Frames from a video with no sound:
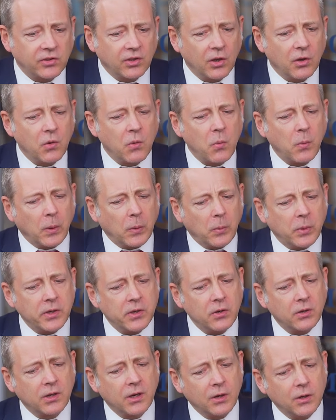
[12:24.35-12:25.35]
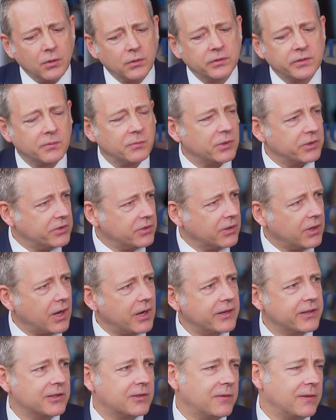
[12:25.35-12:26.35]
So what are your goals and what's your
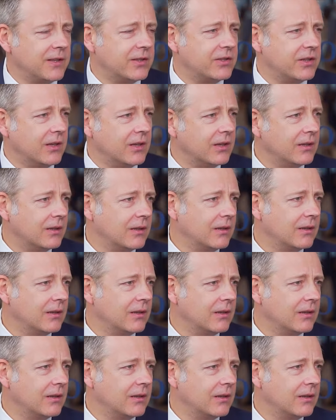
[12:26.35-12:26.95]
guidance for this year?